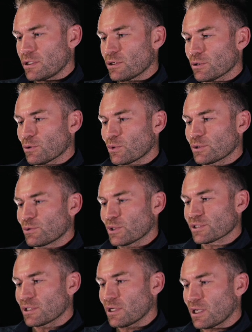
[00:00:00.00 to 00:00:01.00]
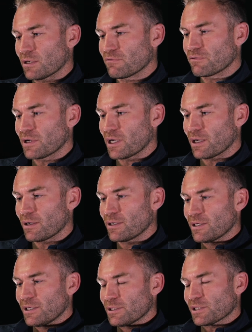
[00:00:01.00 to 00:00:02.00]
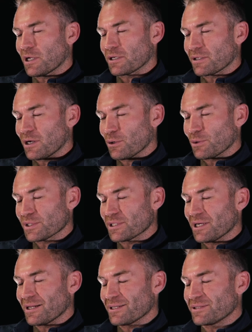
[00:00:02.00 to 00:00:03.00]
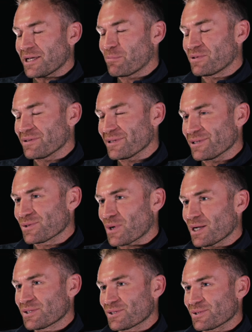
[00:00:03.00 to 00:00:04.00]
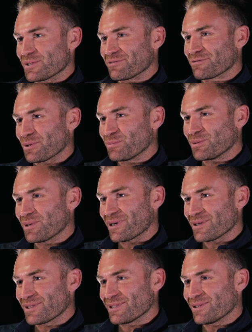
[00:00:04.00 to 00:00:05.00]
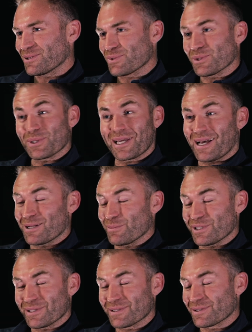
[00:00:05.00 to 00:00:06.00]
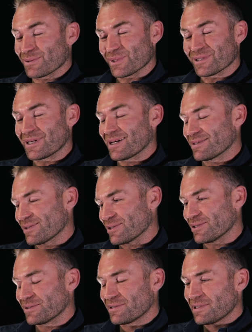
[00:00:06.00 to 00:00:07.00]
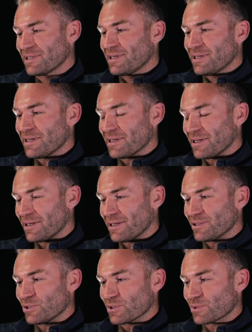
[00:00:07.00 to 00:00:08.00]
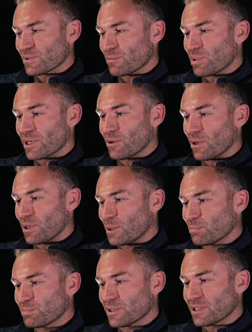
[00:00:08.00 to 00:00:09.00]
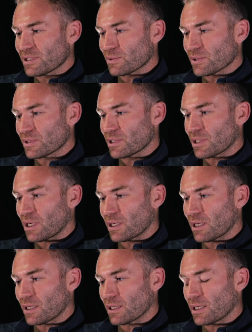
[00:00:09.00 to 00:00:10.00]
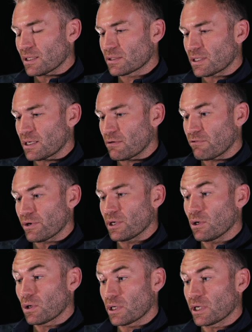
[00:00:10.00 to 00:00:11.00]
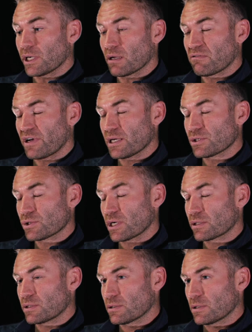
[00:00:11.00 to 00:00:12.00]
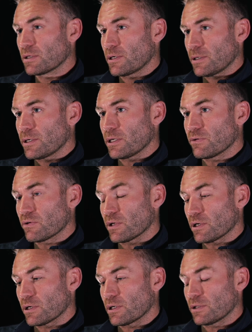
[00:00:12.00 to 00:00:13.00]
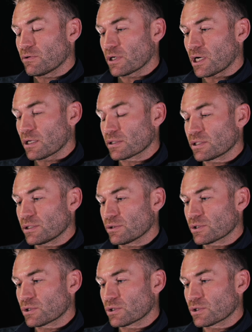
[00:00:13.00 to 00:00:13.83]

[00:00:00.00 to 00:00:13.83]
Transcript: You know, there wasn't a lot of, it's not like now, there wasn't a lot of depth in these rosters of rugby players, you know, there's no academy systems or that. So I just was a big old lump, and I suppose I kind of got, very luckily got fast-tracked into the Connacht senior